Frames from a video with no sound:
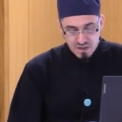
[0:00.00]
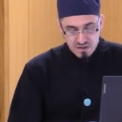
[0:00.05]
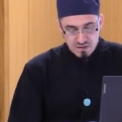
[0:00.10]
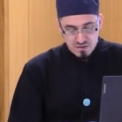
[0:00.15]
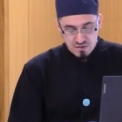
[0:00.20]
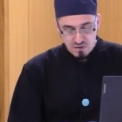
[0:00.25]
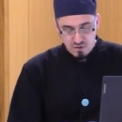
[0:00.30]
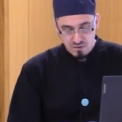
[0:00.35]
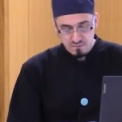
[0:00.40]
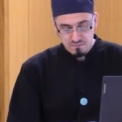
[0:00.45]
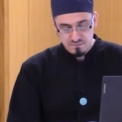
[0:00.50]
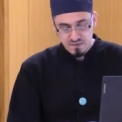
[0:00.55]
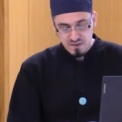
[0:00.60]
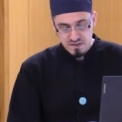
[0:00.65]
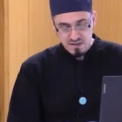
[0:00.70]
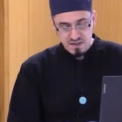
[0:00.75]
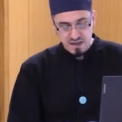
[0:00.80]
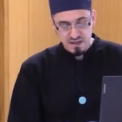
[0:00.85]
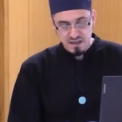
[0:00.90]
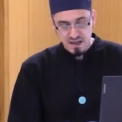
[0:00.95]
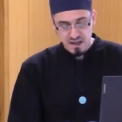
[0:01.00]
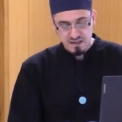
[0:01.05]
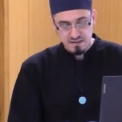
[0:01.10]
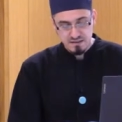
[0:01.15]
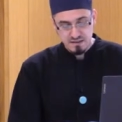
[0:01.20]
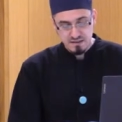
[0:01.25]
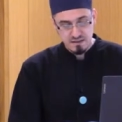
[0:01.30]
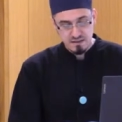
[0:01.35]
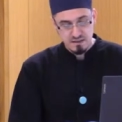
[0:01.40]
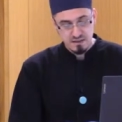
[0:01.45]
So,
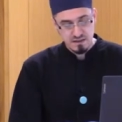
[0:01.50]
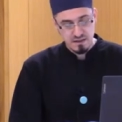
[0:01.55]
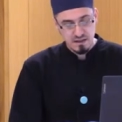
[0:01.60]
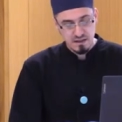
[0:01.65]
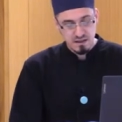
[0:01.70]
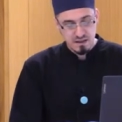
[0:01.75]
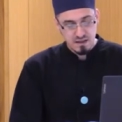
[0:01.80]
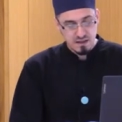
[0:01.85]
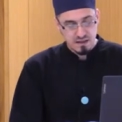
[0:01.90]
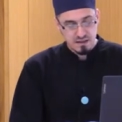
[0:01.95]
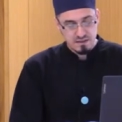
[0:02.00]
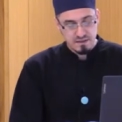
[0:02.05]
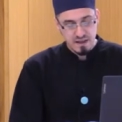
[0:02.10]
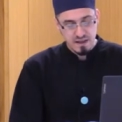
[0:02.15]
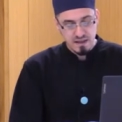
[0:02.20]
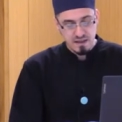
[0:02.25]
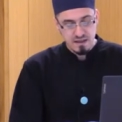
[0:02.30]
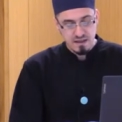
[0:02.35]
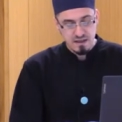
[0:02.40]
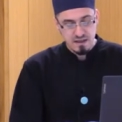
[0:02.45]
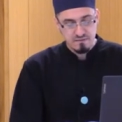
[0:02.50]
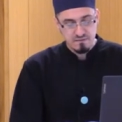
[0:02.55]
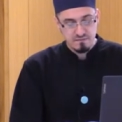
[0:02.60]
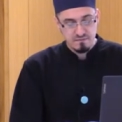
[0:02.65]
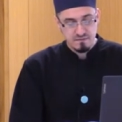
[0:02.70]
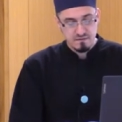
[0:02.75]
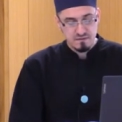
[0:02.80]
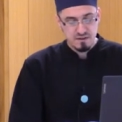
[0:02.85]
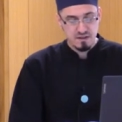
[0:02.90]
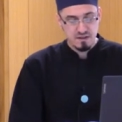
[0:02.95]
zakat uh, they give
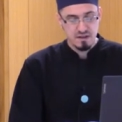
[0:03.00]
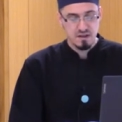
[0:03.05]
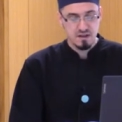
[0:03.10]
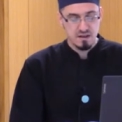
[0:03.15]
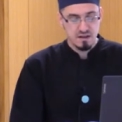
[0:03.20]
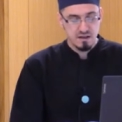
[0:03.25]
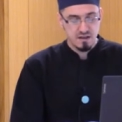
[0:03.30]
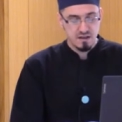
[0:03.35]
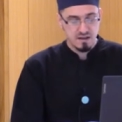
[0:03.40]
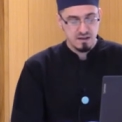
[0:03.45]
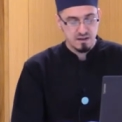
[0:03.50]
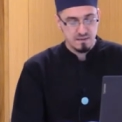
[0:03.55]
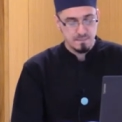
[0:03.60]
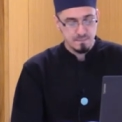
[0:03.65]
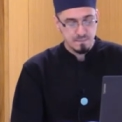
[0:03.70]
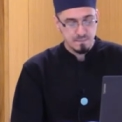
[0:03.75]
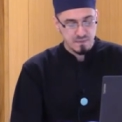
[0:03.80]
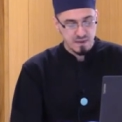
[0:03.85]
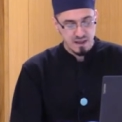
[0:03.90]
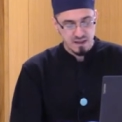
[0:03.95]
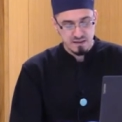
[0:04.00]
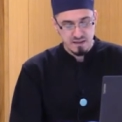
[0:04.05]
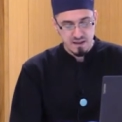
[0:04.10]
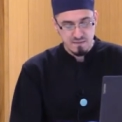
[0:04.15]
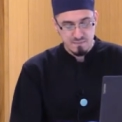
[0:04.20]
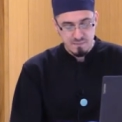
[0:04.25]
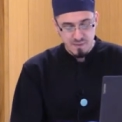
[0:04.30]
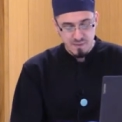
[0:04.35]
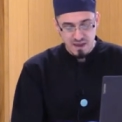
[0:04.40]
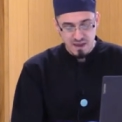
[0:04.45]
um, and
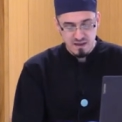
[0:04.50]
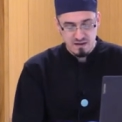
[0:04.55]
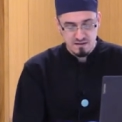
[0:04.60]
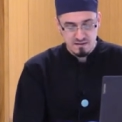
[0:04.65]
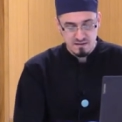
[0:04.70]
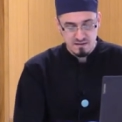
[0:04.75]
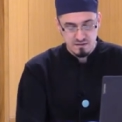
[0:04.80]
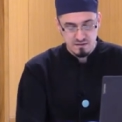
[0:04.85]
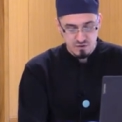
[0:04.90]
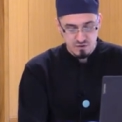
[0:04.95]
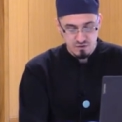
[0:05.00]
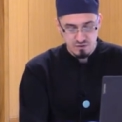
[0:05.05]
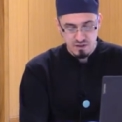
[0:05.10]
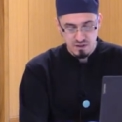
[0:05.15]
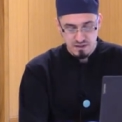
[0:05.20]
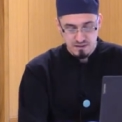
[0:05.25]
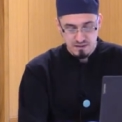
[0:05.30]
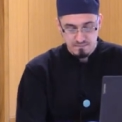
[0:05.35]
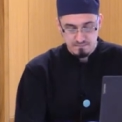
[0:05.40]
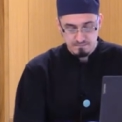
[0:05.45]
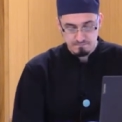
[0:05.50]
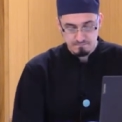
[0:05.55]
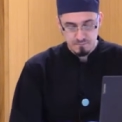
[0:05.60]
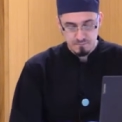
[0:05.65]
they pay it duly.